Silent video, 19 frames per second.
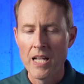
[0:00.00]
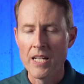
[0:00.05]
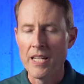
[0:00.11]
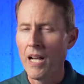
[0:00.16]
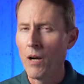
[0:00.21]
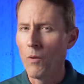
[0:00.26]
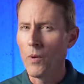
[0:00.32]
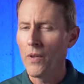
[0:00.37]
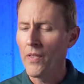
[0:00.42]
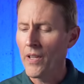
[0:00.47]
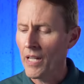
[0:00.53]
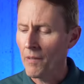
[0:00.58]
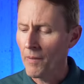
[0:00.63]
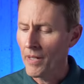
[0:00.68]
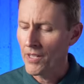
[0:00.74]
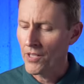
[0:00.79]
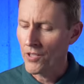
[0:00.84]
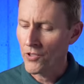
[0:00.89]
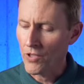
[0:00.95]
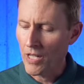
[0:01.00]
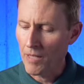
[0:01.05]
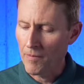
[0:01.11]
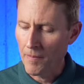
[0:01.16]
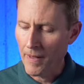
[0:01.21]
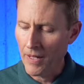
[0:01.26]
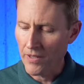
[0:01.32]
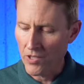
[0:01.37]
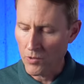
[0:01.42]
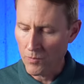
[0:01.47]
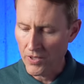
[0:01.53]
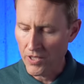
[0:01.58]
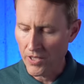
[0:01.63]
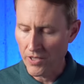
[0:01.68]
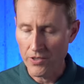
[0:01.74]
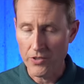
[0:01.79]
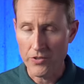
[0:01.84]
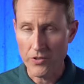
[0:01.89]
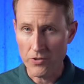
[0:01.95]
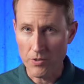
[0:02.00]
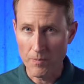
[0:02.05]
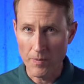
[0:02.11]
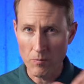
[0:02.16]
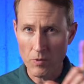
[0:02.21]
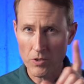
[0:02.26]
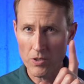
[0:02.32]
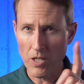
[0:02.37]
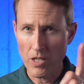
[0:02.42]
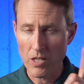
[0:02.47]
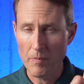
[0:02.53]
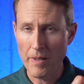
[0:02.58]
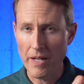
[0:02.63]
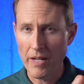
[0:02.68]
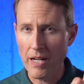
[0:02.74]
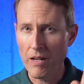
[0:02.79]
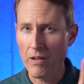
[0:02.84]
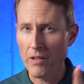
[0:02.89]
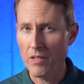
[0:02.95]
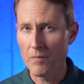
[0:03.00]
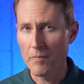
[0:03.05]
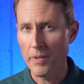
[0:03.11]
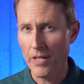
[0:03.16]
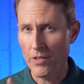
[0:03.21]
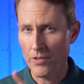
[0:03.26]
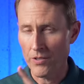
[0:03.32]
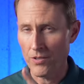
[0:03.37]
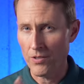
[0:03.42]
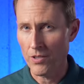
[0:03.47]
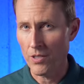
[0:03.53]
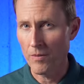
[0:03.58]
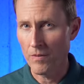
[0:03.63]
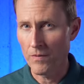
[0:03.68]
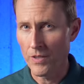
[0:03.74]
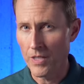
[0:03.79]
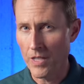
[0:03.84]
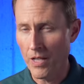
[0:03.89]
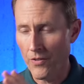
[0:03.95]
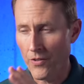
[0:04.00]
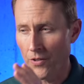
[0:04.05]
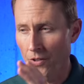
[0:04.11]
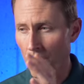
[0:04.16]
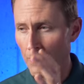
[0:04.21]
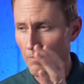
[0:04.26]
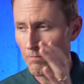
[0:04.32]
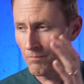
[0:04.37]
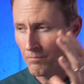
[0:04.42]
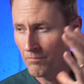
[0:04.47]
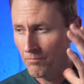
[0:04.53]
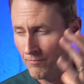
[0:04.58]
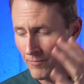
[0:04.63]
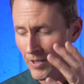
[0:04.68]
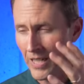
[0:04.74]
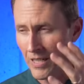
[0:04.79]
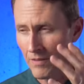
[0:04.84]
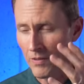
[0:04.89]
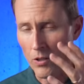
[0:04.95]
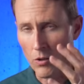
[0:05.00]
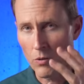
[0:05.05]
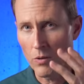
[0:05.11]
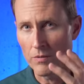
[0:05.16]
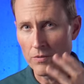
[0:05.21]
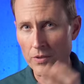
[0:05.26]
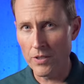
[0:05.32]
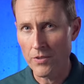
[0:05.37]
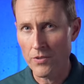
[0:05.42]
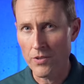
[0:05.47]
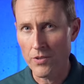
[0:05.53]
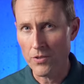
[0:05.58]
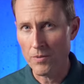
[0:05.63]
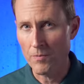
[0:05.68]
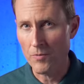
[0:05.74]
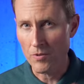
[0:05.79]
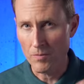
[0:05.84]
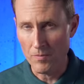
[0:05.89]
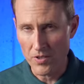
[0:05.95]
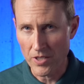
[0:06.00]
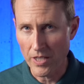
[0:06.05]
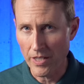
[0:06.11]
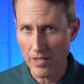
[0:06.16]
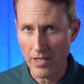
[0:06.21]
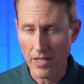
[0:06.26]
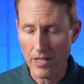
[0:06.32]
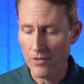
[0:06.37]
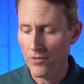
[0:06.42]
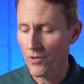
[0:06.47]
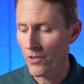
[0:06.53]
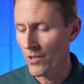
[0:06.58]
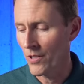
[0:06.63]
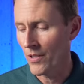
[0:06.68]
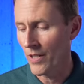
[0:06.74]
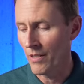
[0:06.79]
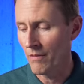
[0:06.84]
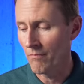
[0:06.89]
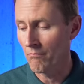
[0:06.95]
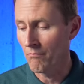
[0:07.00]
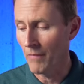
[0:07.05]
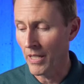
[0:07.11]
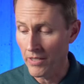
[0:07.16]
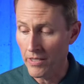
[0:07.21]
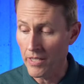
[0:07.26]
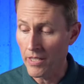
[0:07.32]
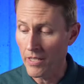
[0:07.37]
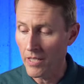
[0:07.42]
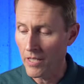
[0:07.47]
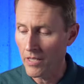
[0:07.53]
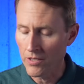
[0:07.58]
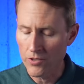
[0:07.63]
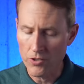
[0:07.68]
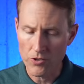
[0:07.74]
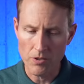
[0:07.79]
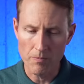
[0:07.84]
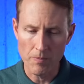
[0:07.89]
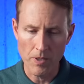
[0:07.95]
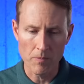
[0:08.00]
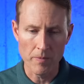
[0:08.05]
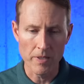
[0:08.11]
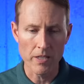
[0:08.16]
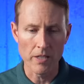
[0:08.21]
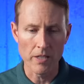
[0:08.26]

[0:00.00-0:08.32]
Now, one thing I want to describe about this particular system, and we'll talk about how it compares to some of the other kind of equivalent systems from Sennheiser and, and Deity in just a moment